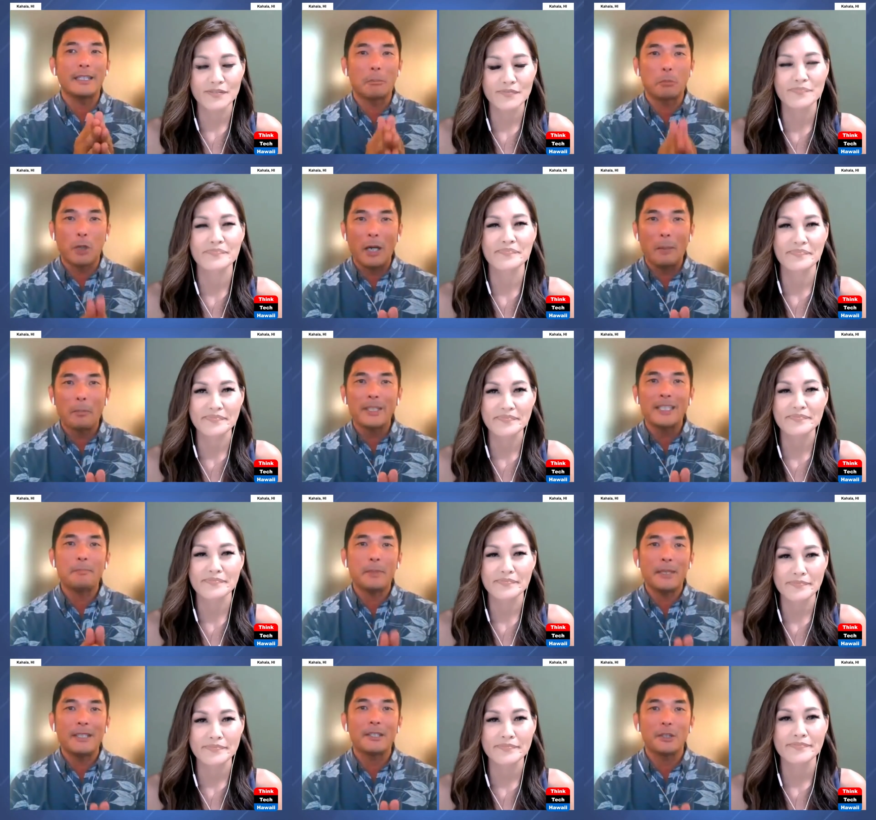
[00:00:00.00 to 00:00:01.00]
Speaker 1: that the
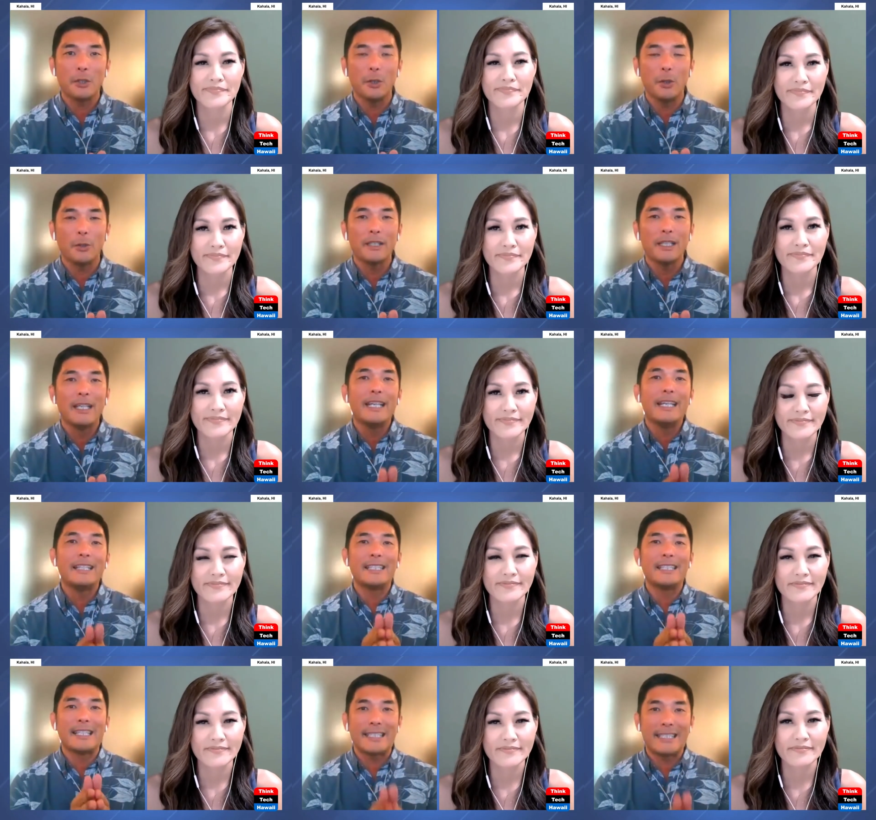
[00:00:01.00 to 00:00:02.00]
property being sold
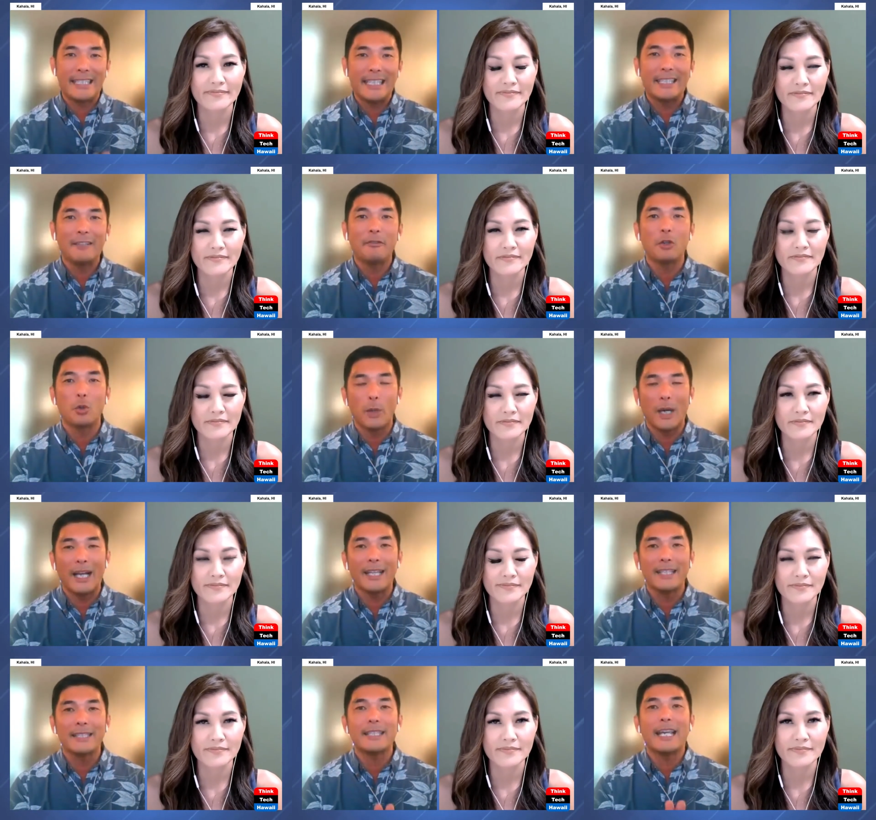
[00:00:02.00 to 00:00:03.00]
is in a sea level
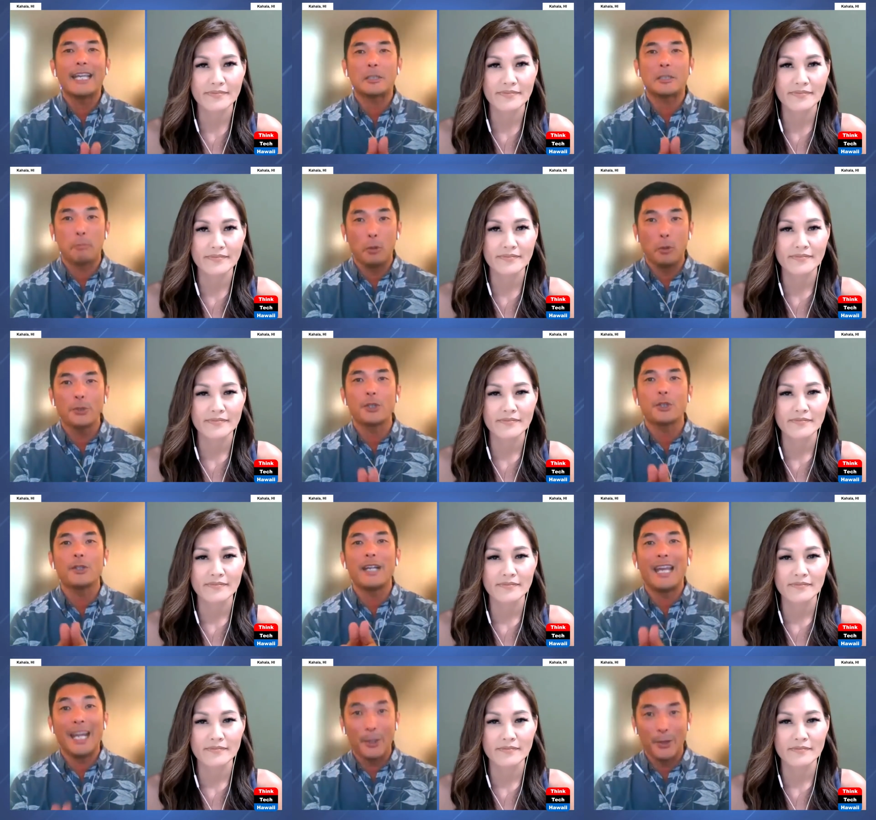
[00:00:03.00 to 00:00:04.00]
rise
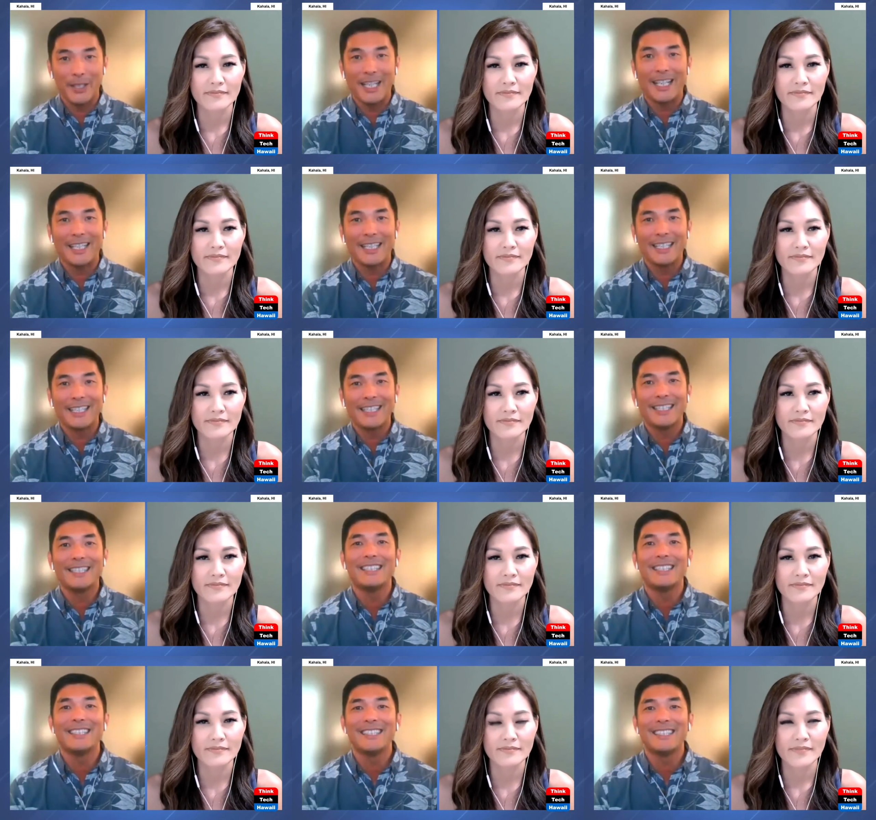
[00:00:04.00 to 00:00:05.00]
exposure area.
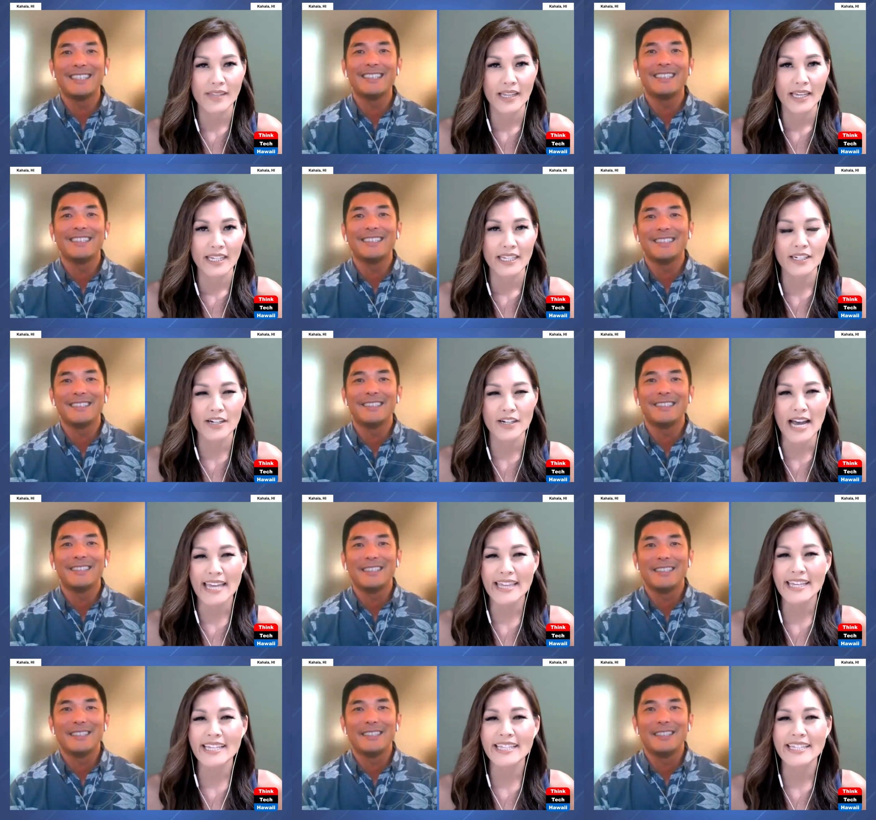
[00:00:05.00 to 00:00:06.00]
Speaker 2: You know,
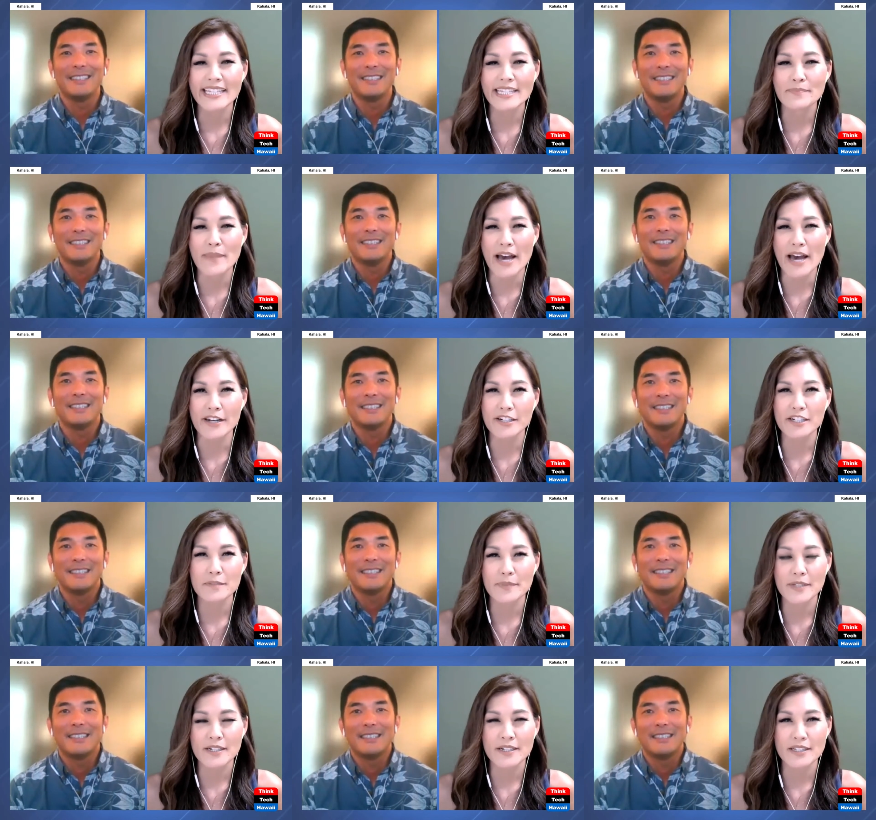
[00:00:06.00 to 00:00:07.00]
I think this
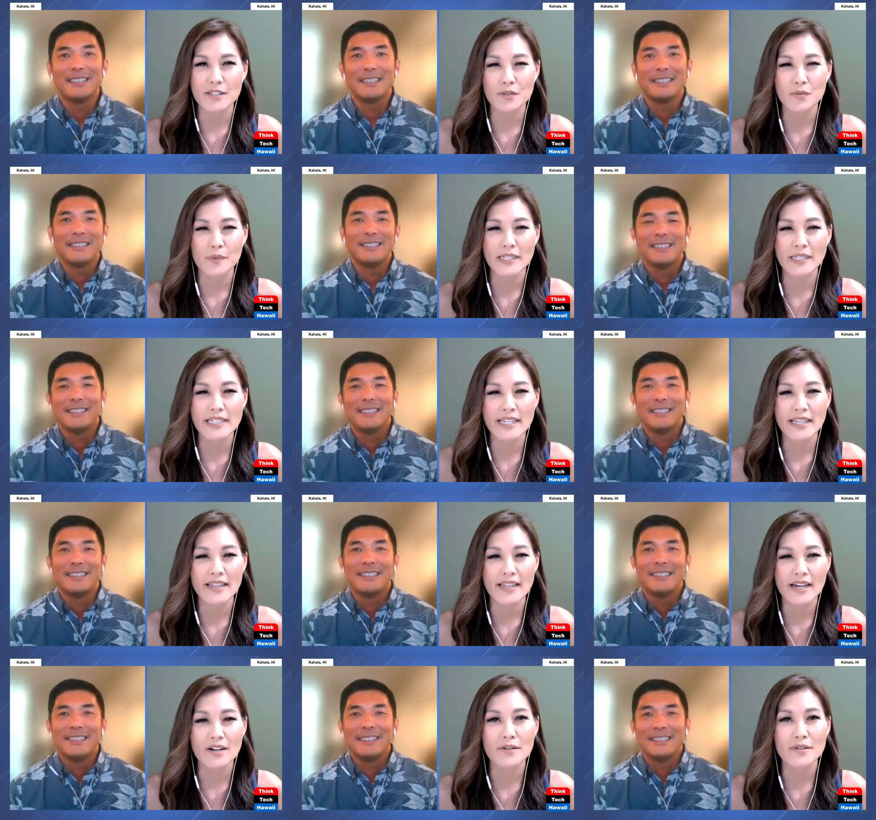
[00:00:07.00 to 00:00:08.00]
matters because
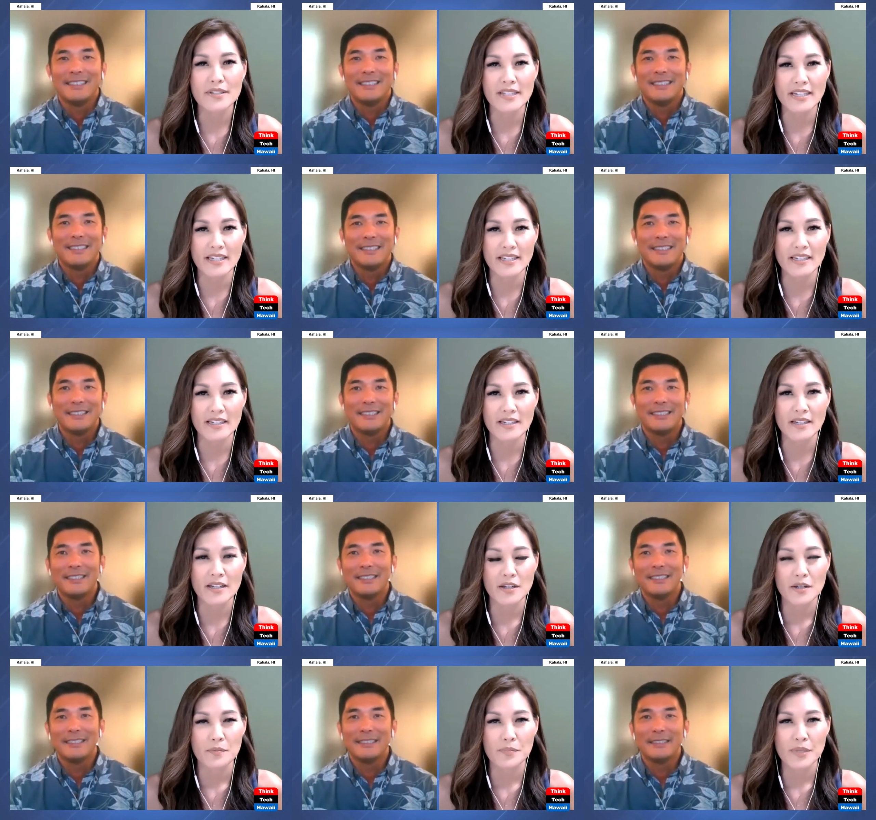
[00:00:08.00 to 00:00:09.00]
20,000
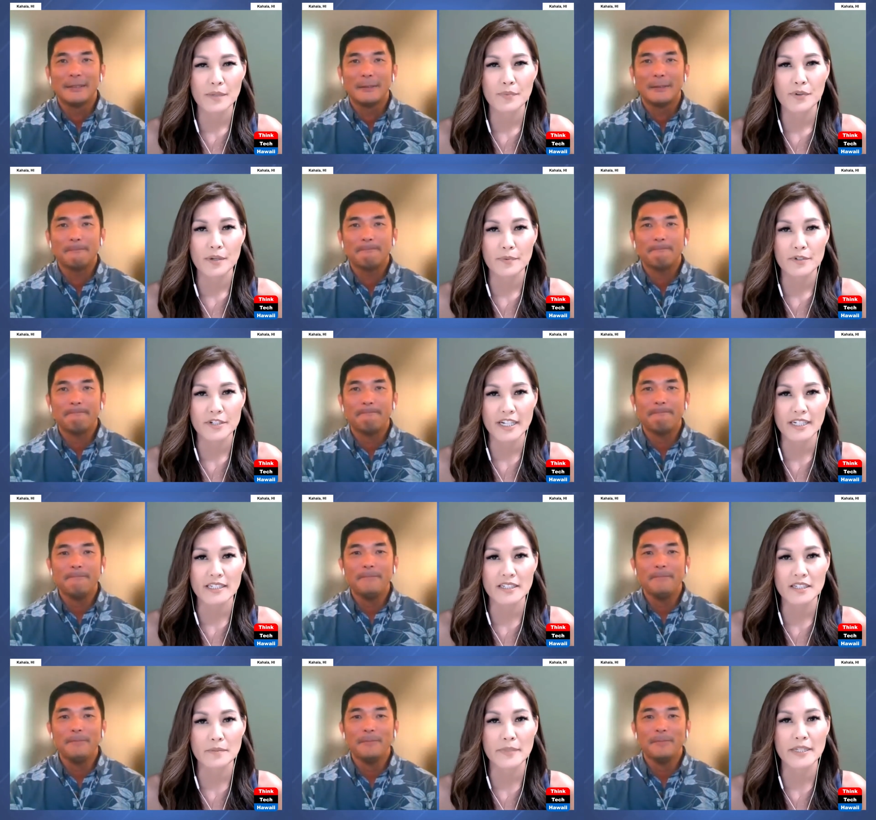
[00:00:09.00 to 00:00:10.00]
people are
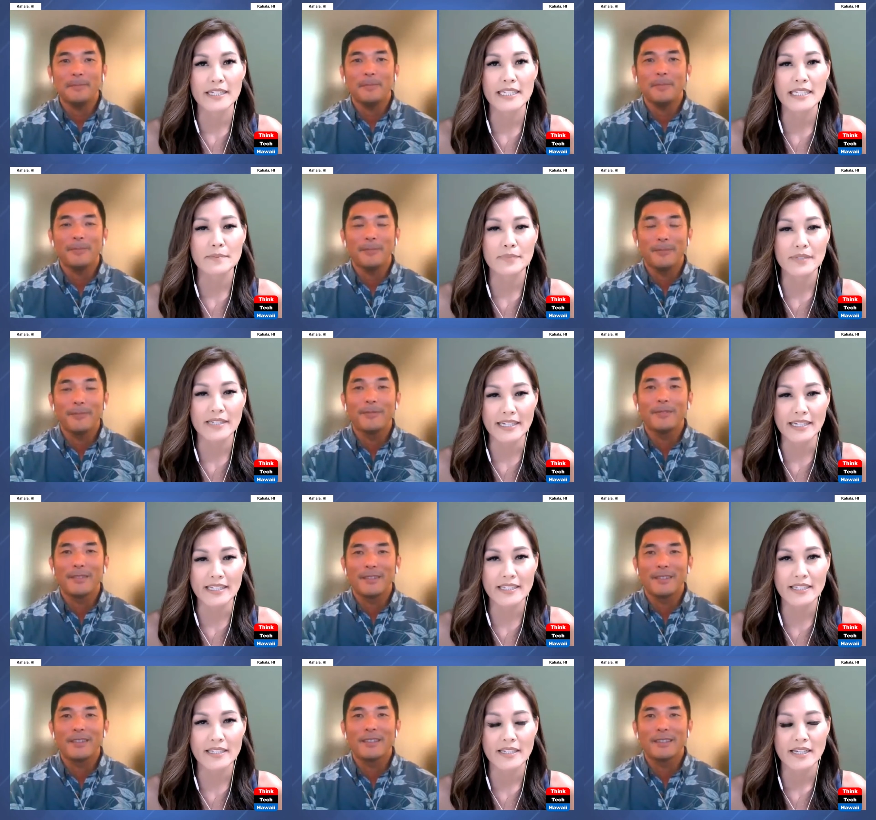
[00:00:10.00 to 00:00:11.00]
projected to be
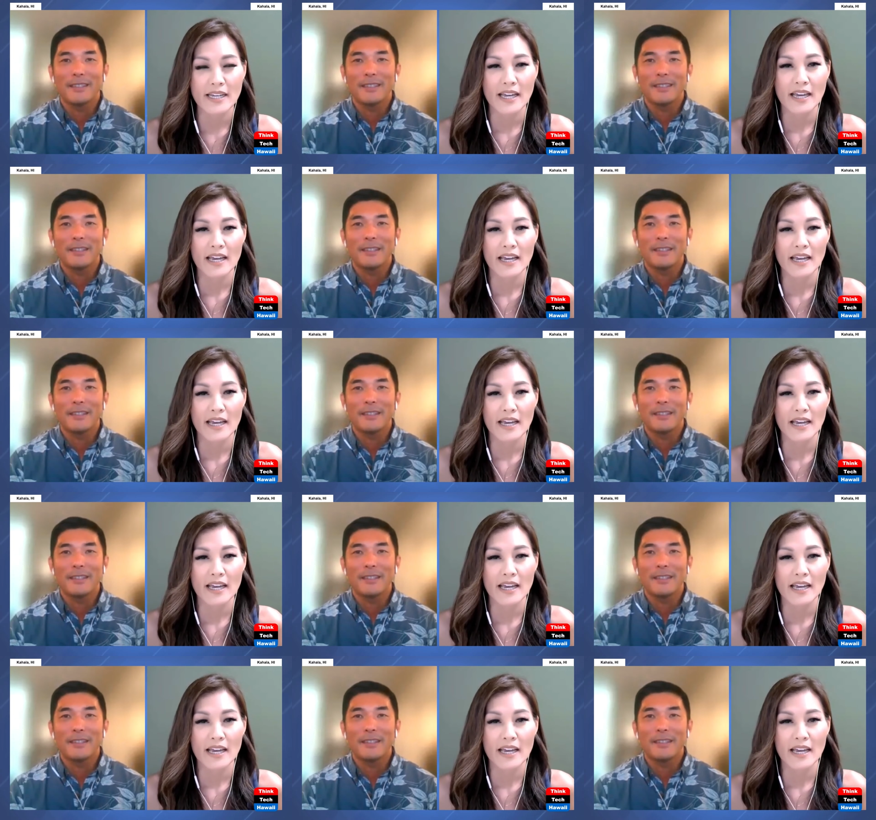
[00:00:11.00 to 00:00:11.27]
displaced